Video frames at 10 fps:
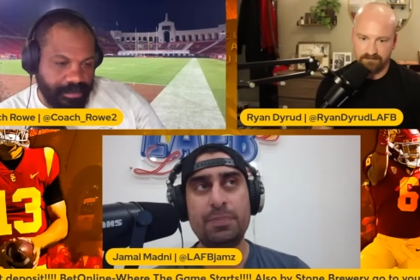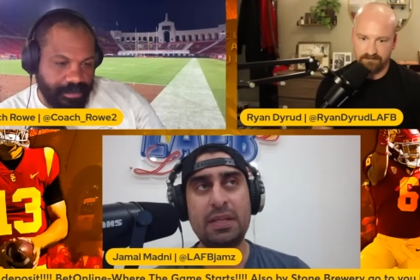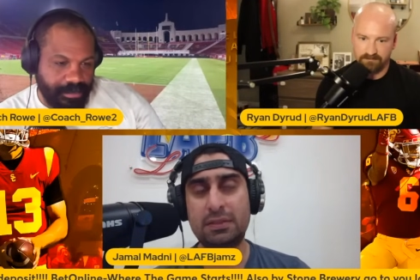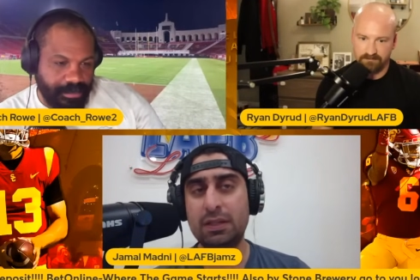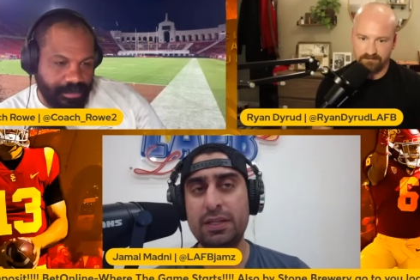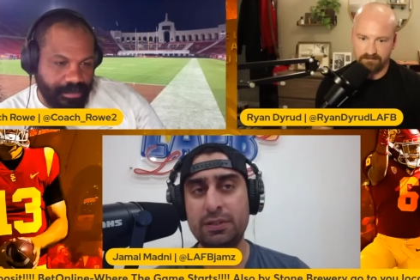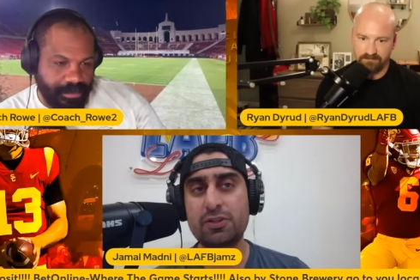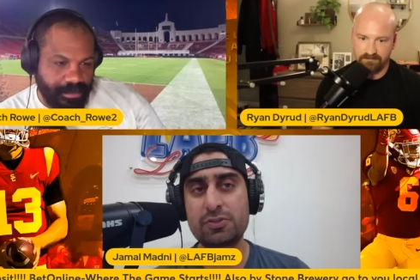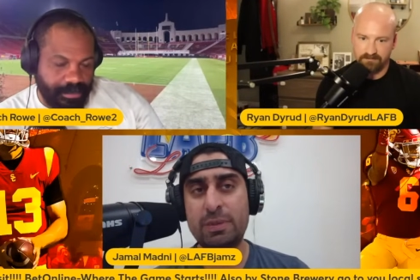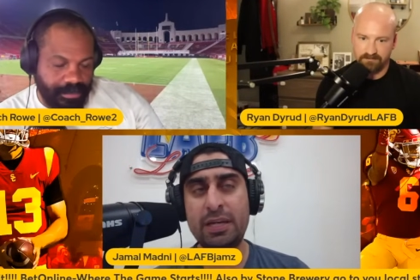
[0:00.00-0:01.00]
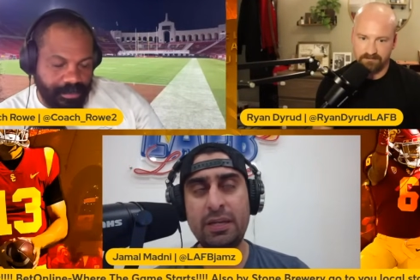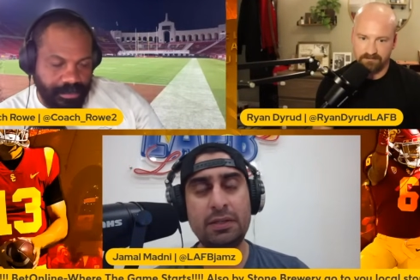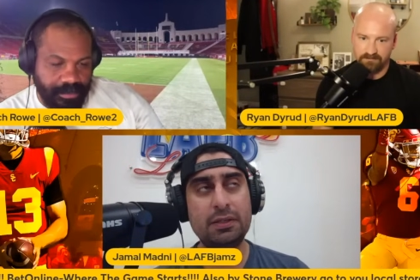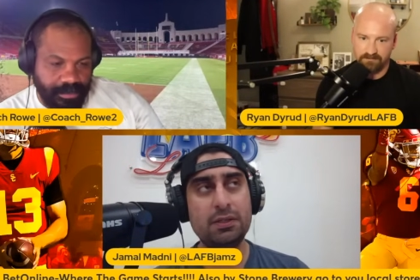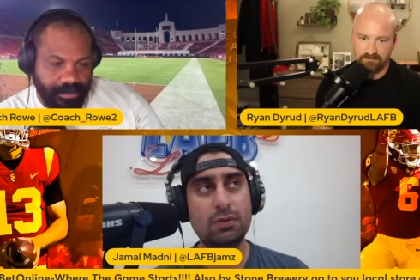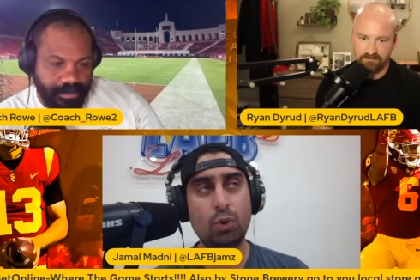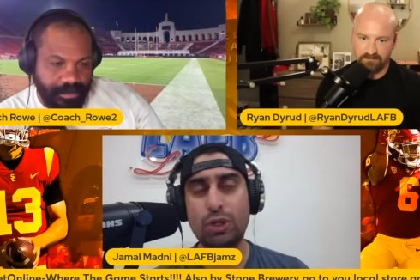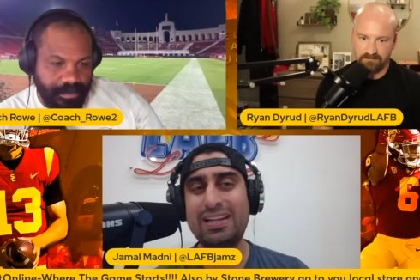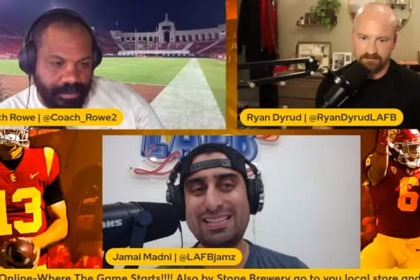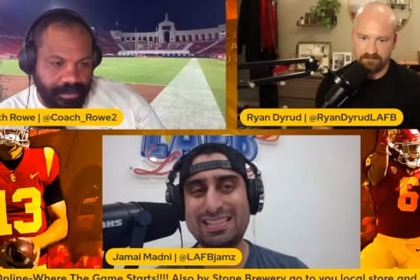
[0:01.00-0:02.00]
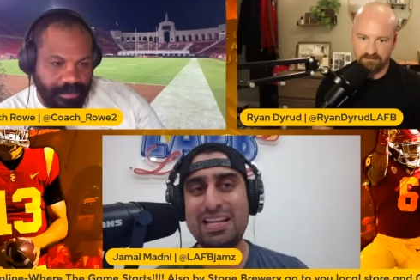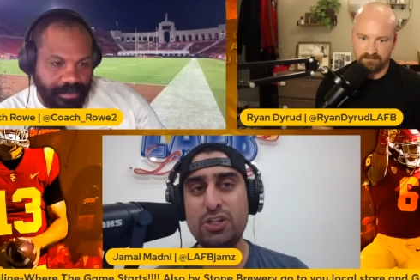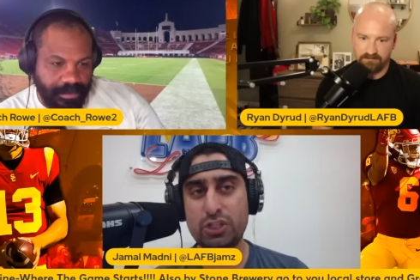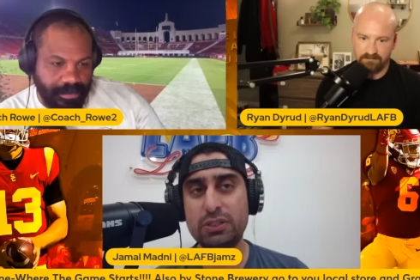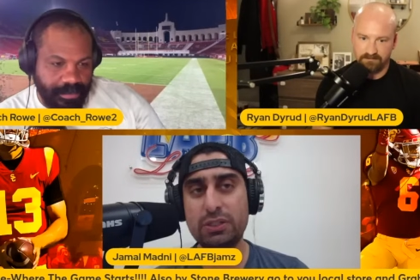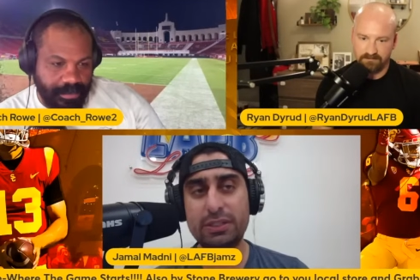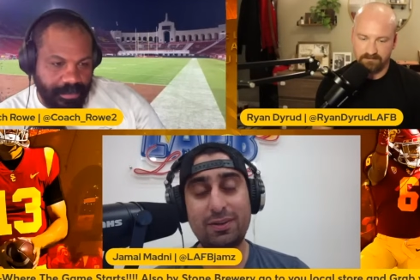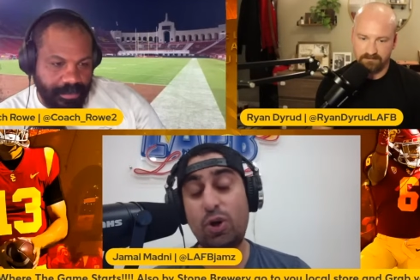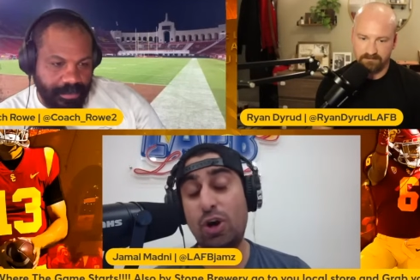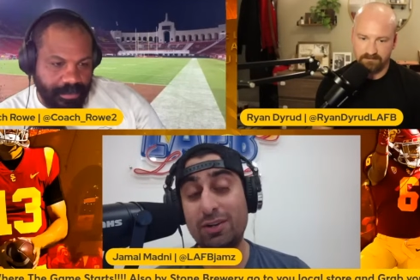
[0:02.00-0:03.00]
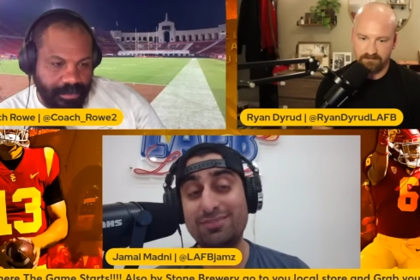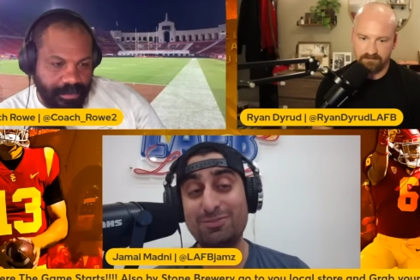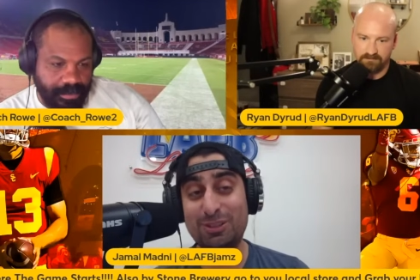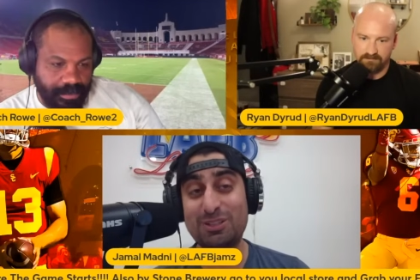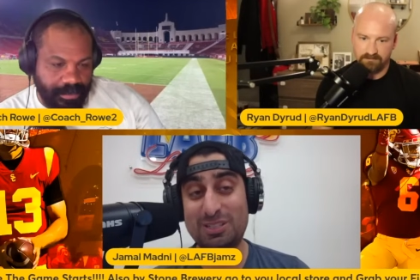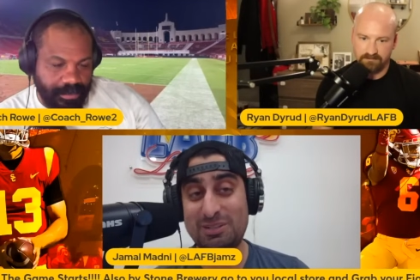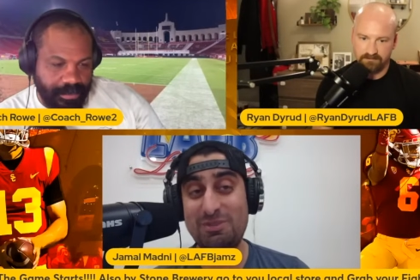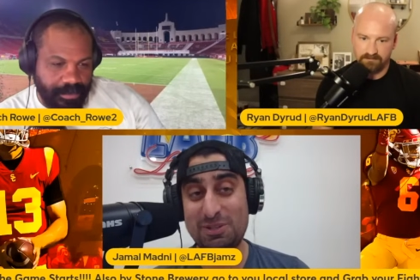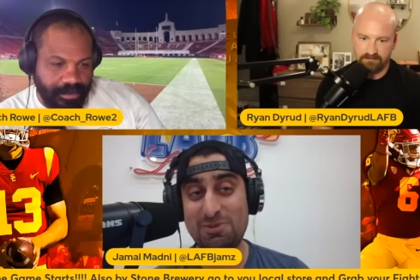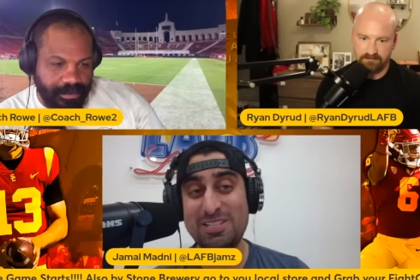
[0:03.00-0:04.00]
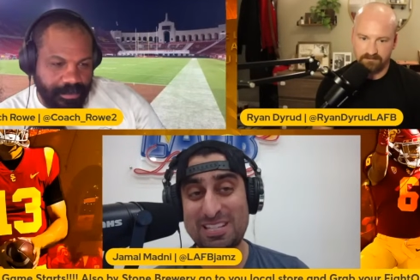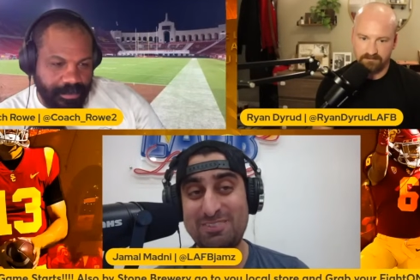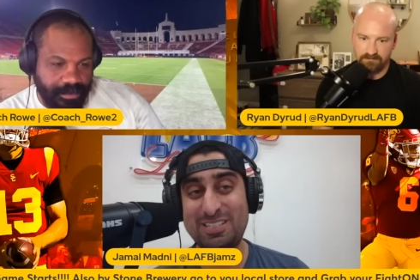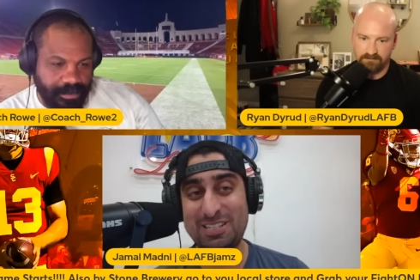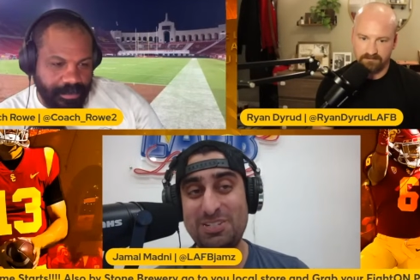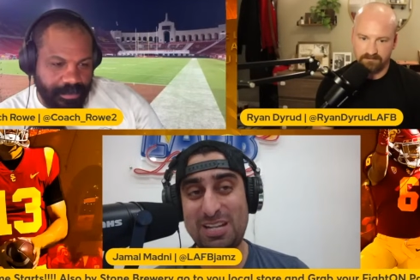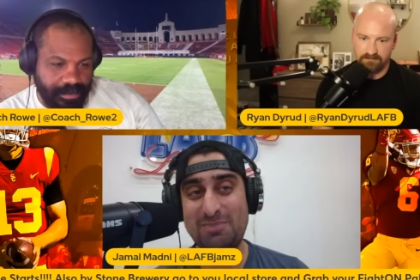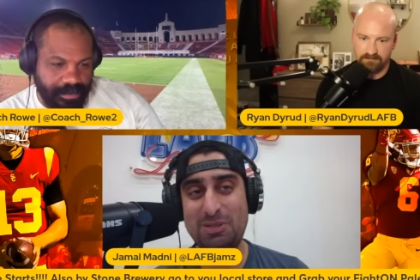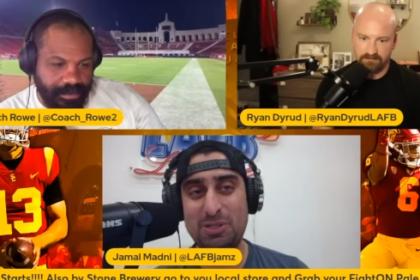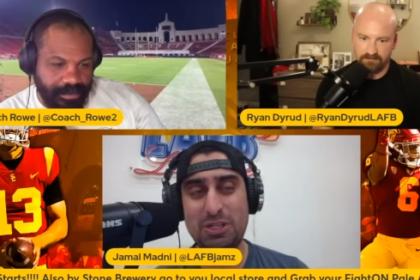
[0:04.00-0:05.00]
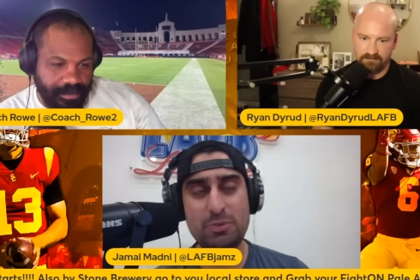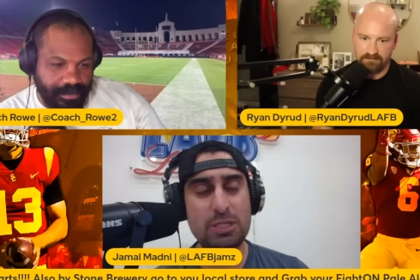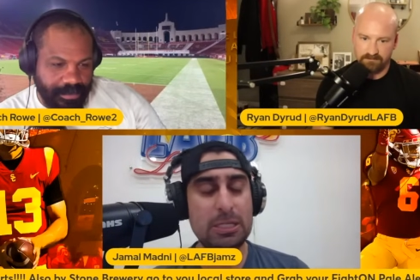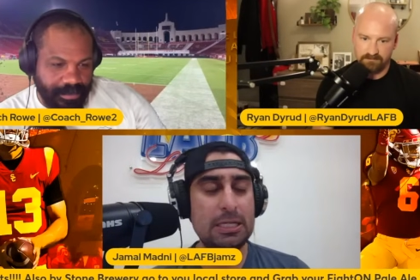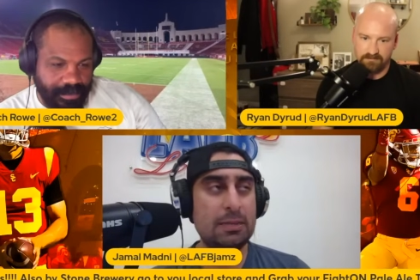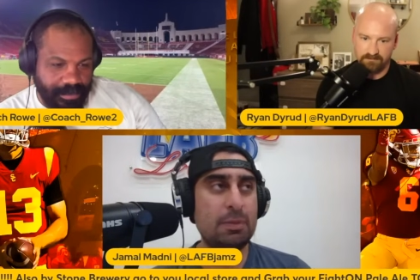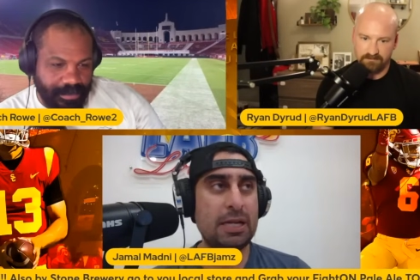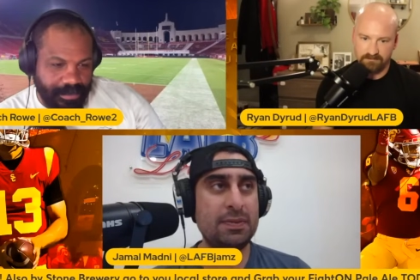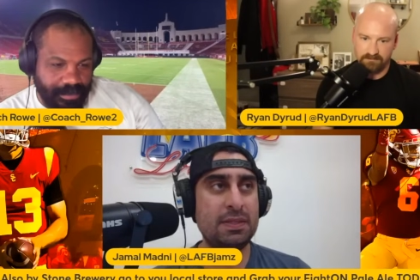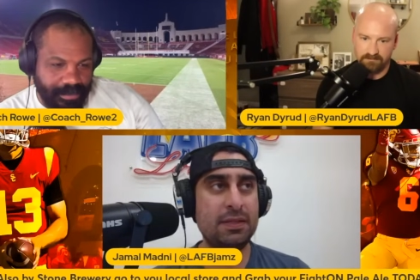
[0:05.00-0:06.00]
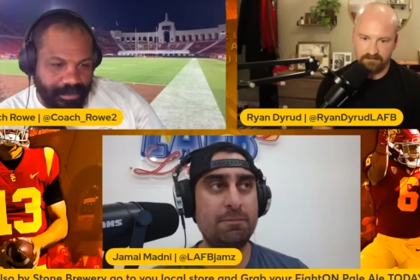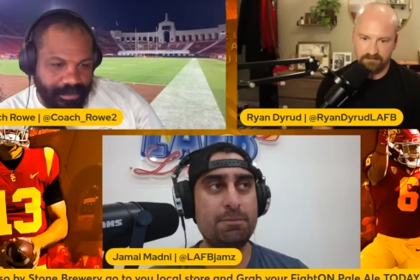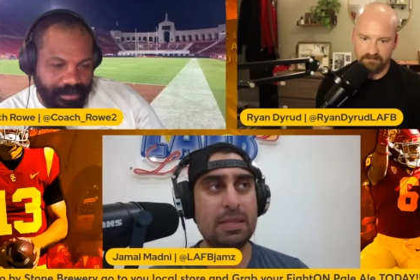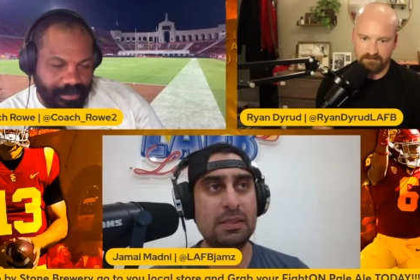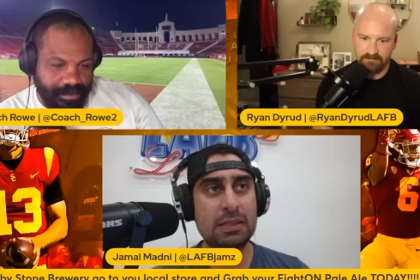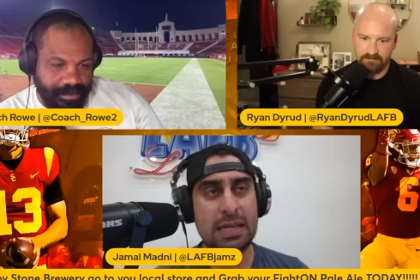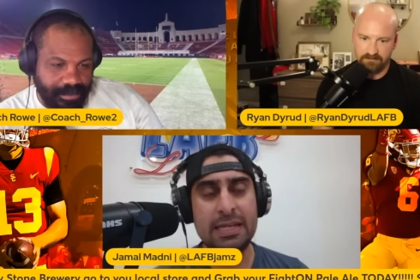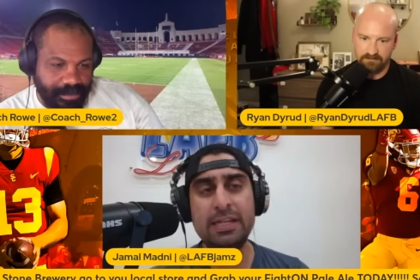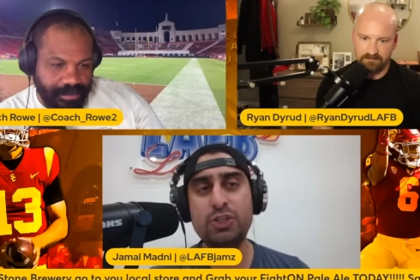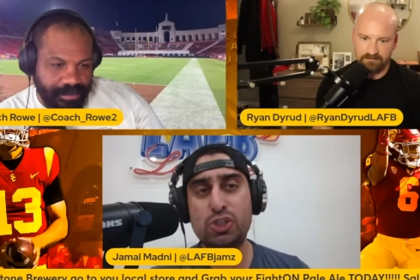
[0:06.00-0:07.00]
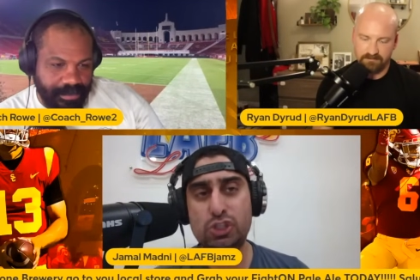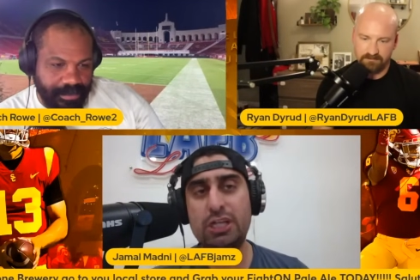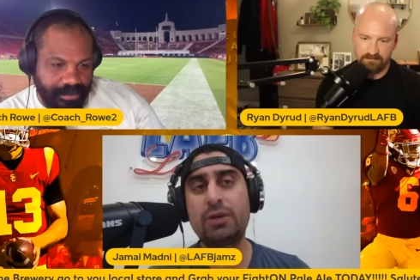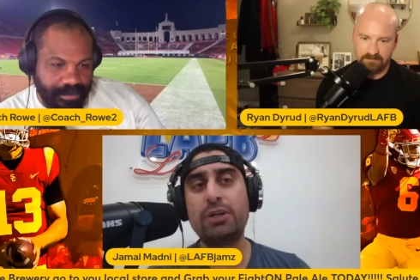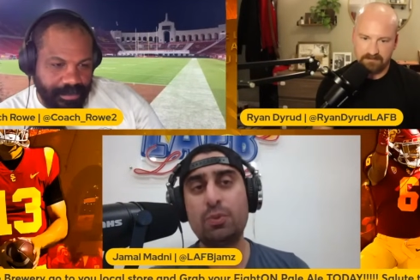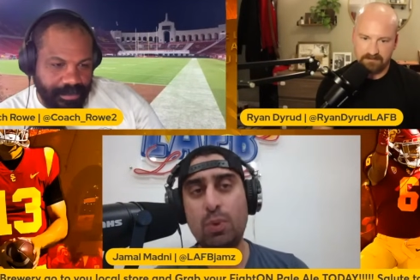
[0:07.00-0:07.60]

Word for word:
Speaker 1: that the Lakers made organizationally hard for a team that's won 17 championships. But I think letting Jerry